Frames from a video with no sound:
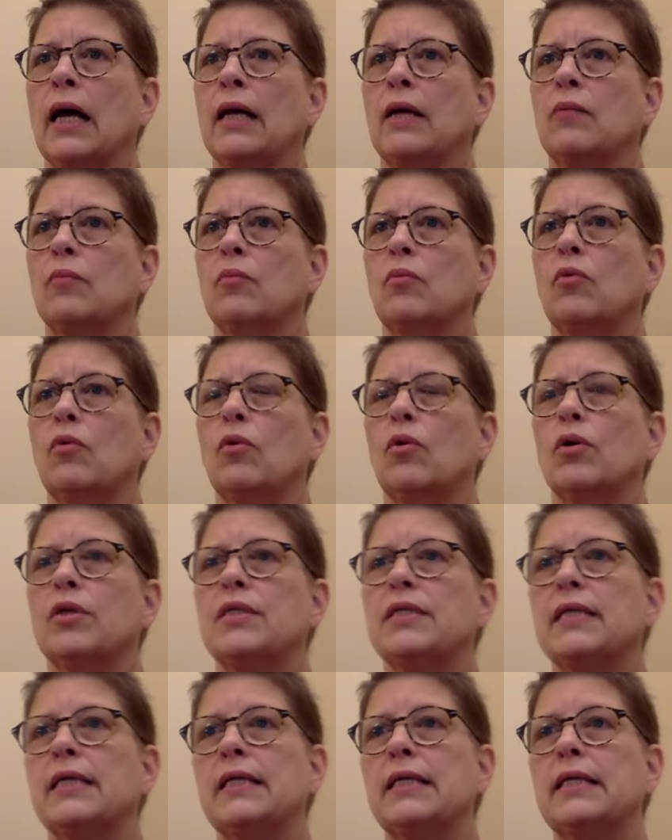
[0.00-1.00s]
a more
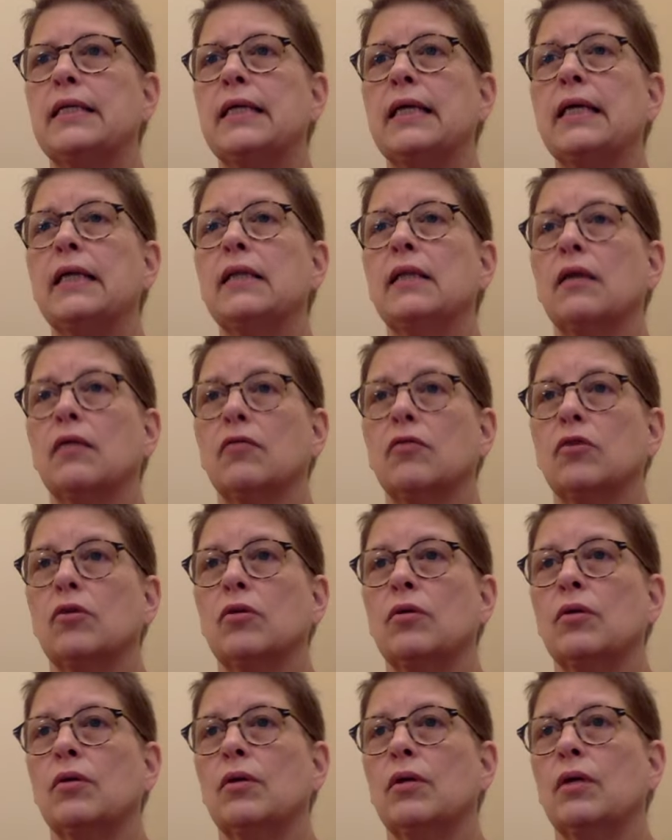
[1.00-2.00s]
day to day level,
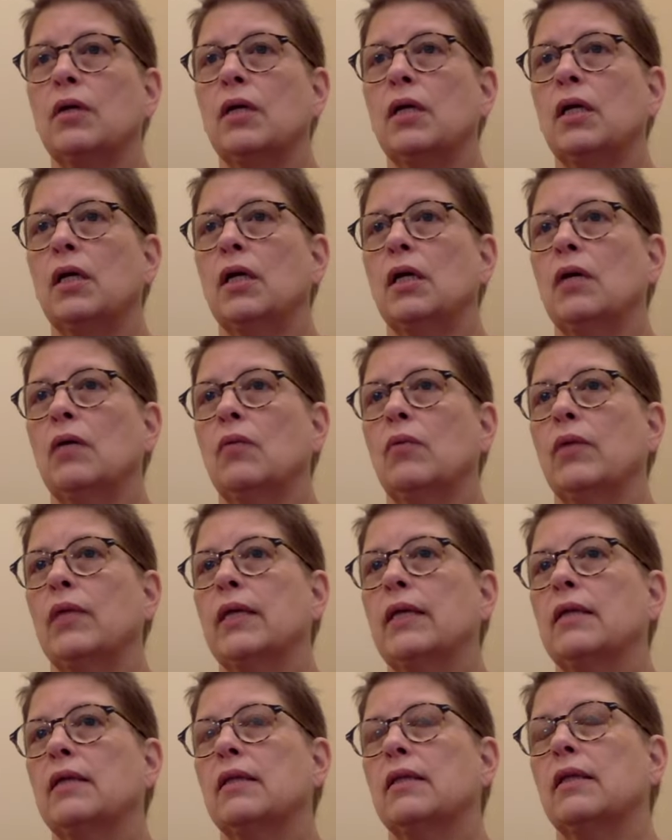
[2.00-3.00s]
we
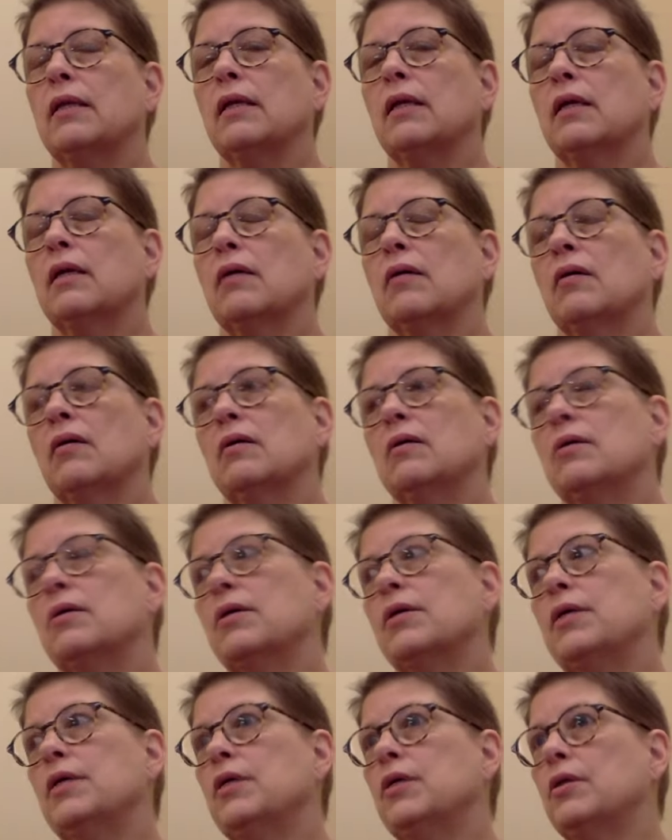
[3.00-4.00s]
can think, oh,
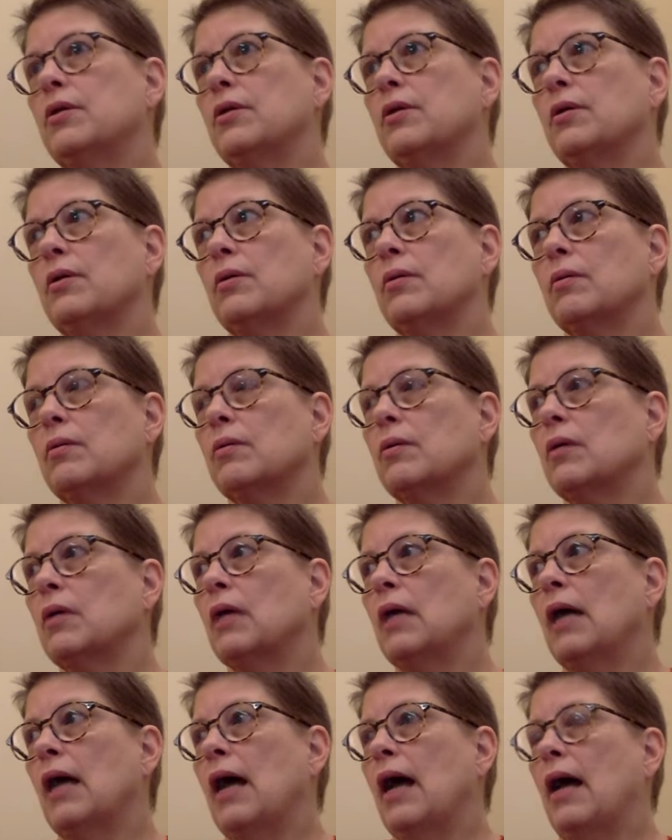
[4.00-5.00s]
you know,
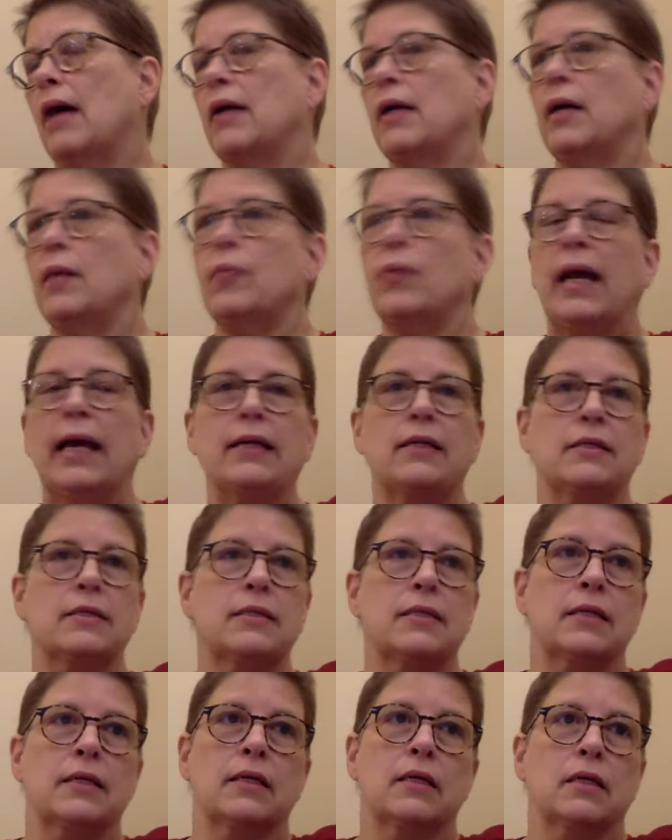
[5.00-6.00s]
I'm not
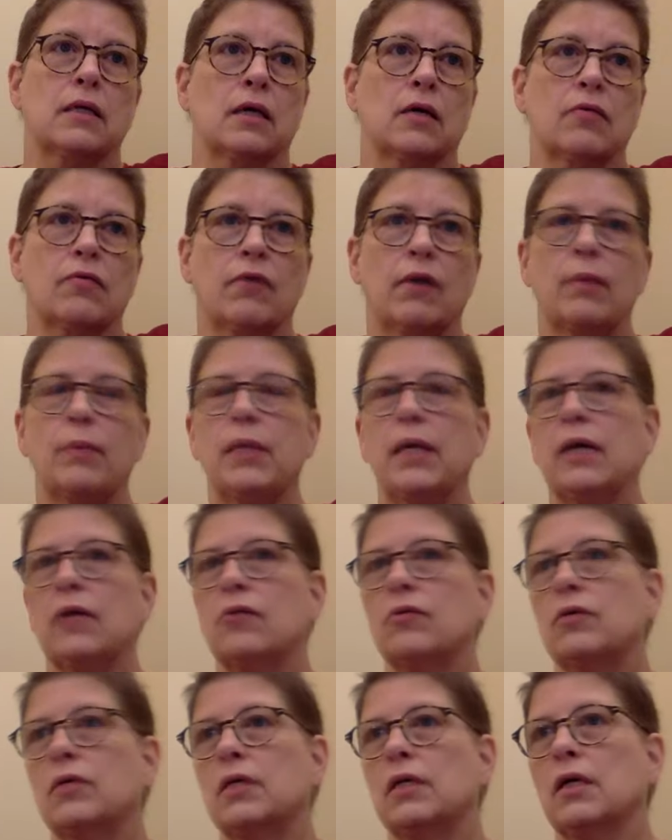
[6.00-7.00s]
practicing enough, I'm not
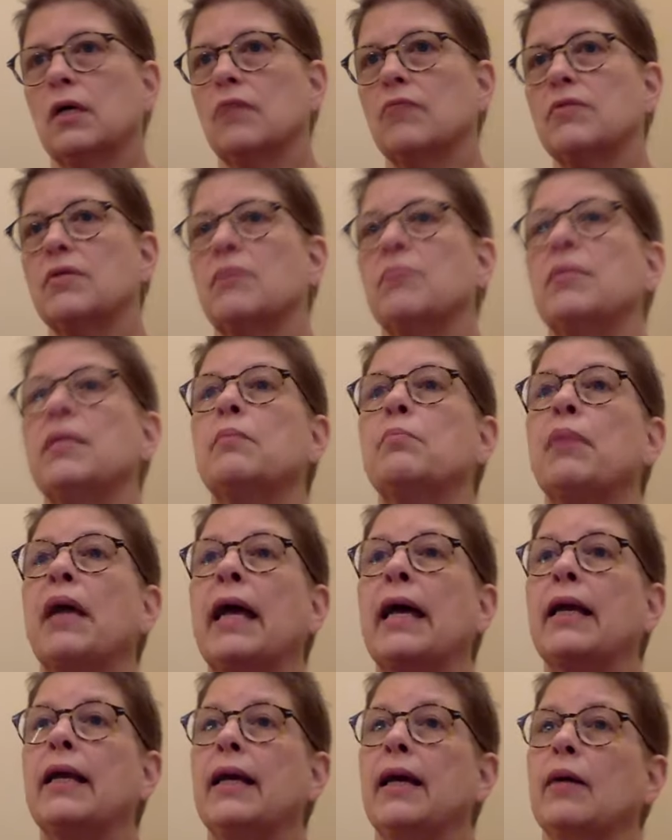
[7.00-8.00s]
good enough. Something
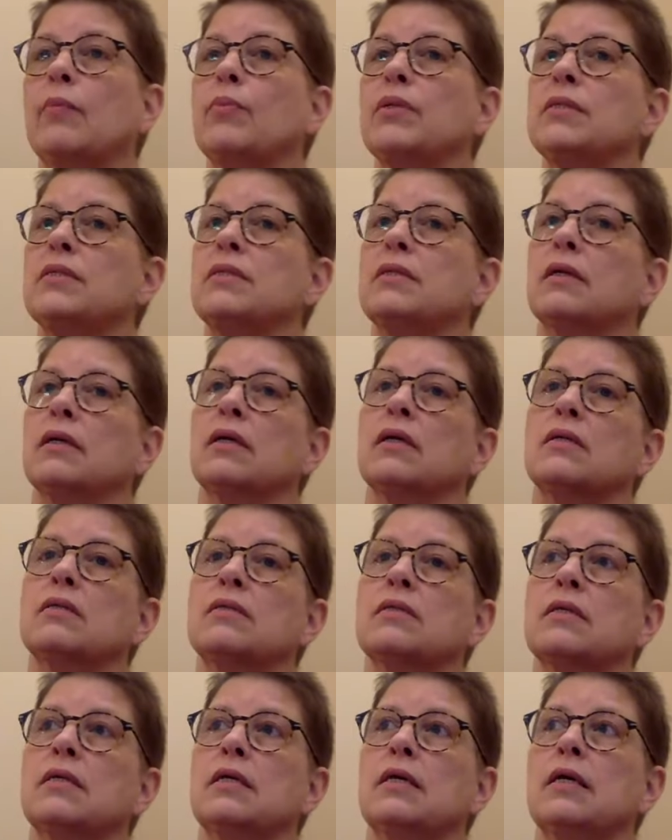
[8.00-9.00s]
bad happens to
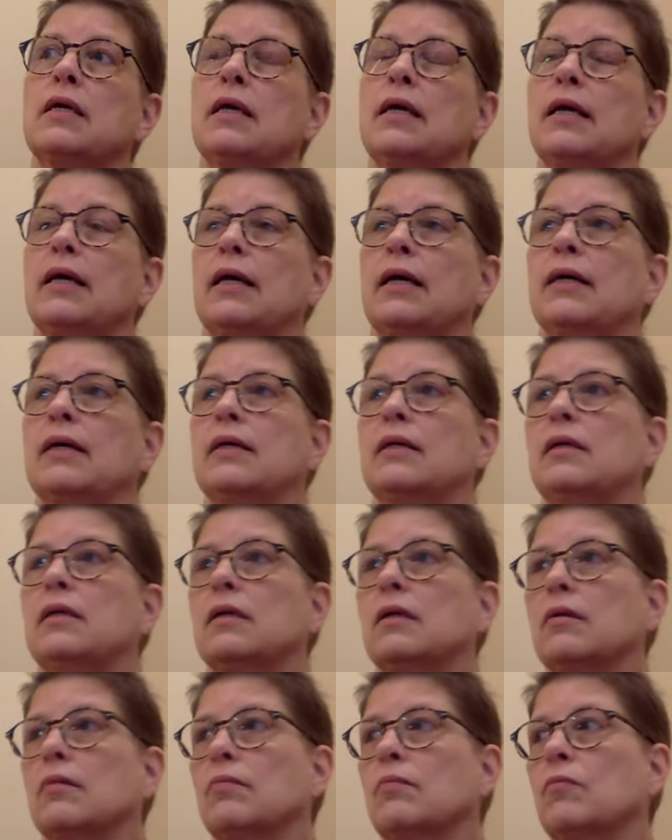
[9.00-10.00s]
us, and
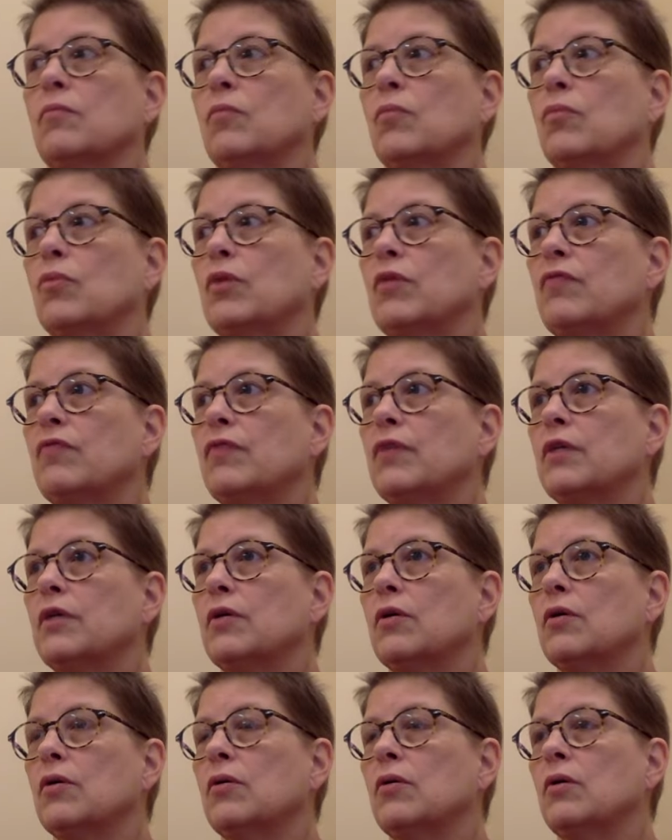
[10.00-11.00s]
um, we
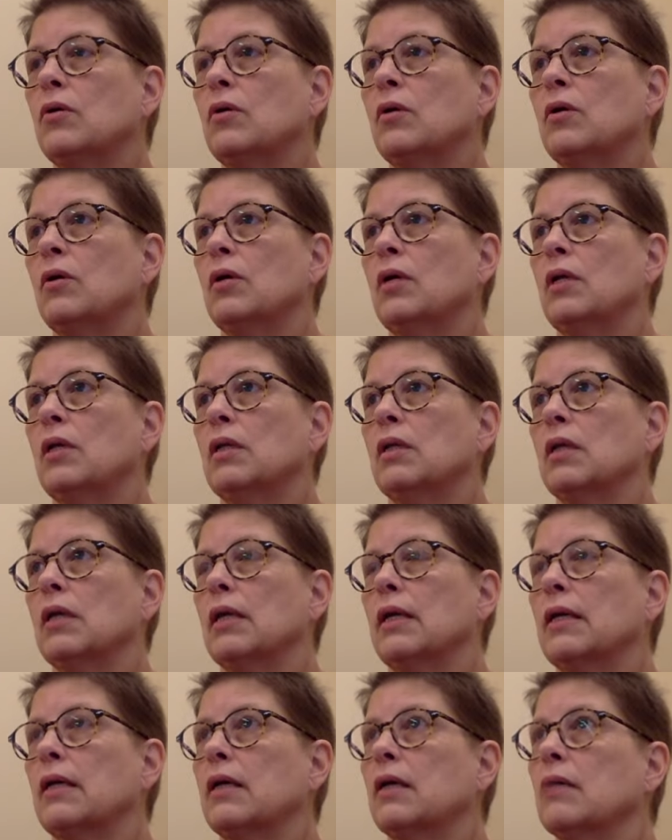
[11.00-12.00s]
feel
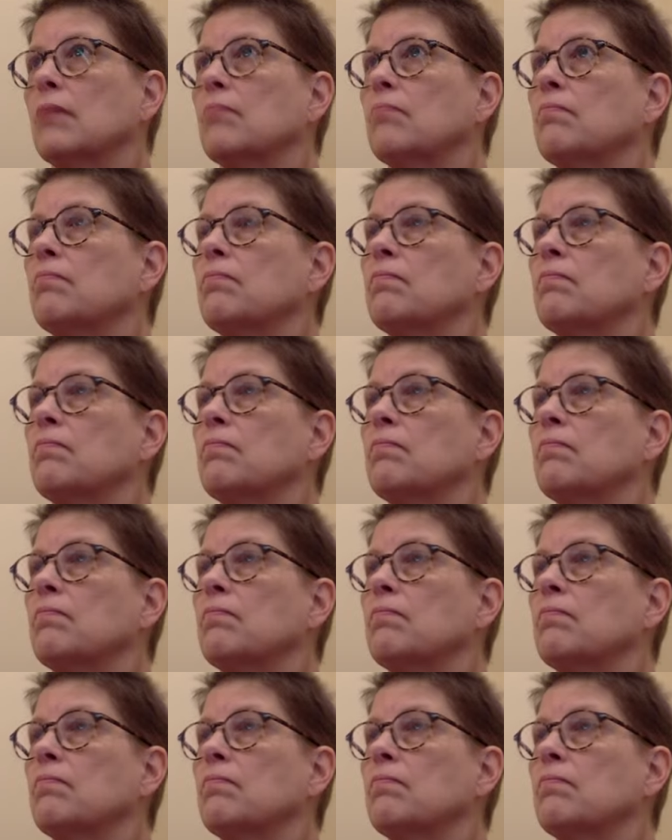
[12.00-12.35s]
like, um,